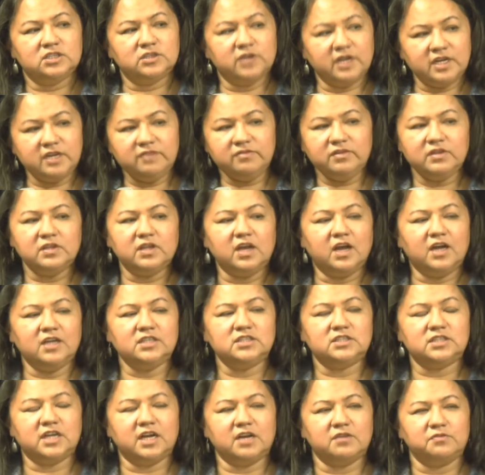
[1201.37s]
So I never
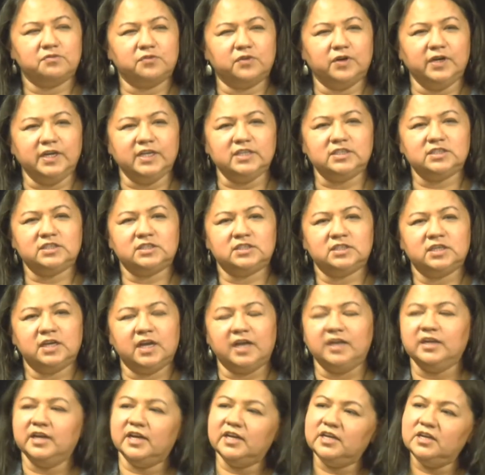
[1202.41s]
lost that voice.
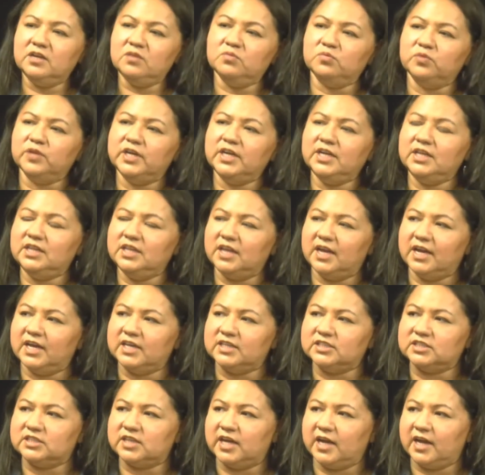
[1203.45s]
And I didn't
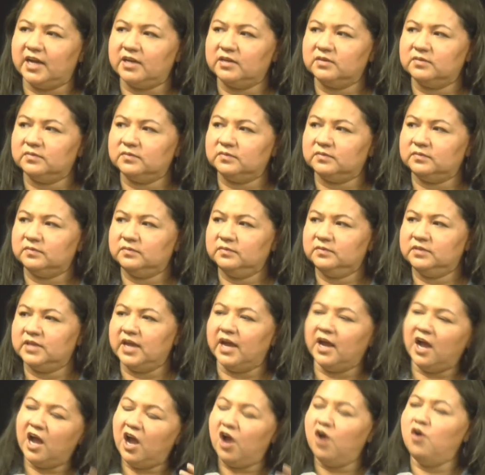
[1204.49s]
realize that
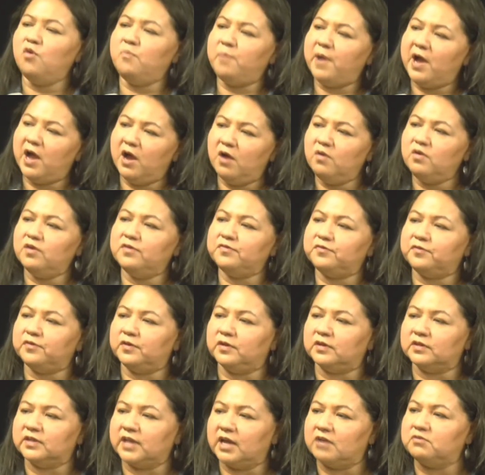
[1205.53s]
the how
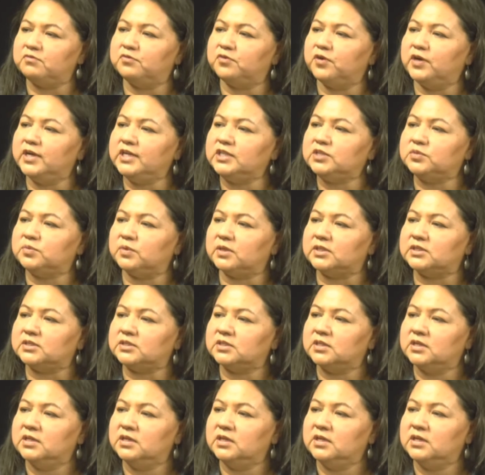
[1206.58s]
powerful that voice was,
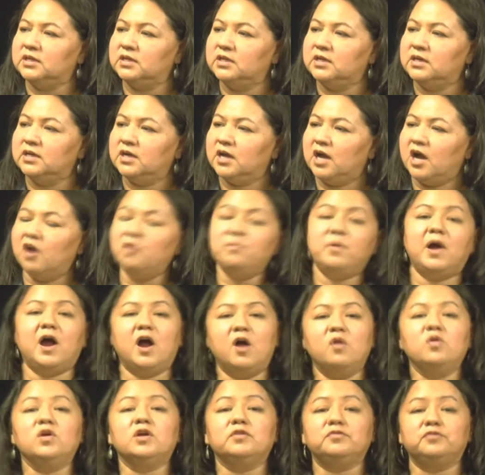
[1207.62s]
how
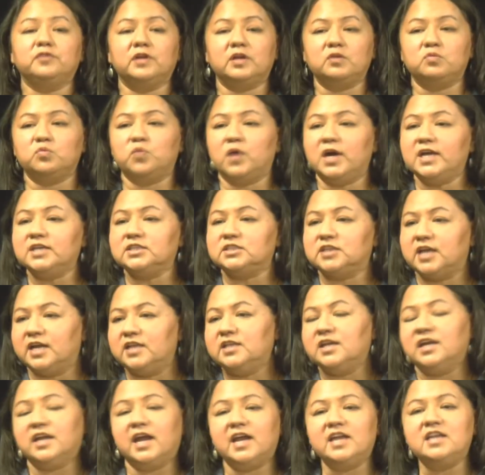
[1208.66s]
powerful it was,
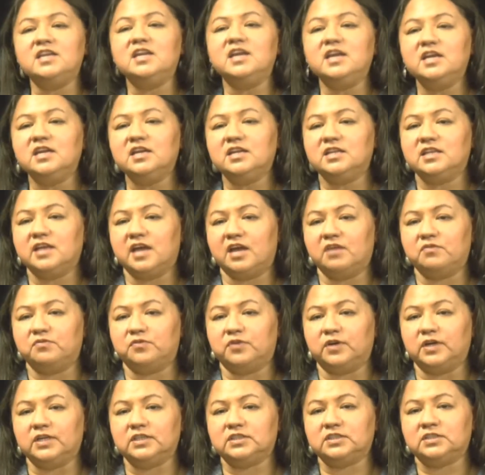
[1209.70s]
and that I needed that
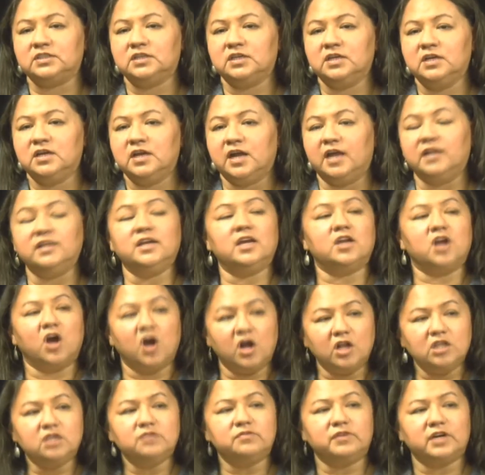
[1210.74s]
voice, and that
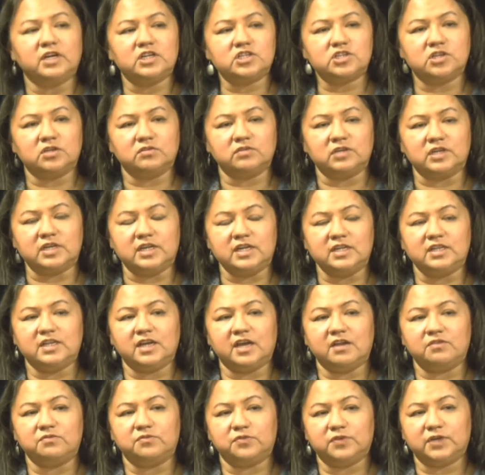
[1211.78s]
all of our children need
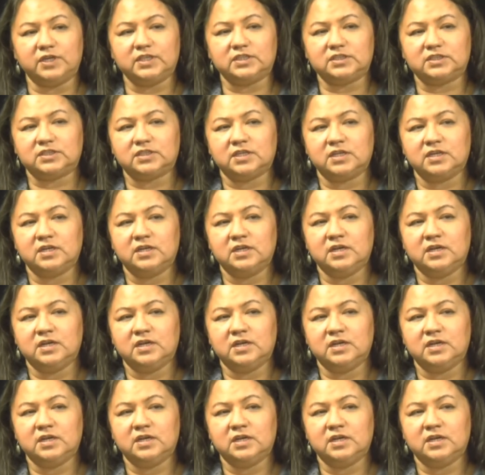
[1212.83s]
that voice.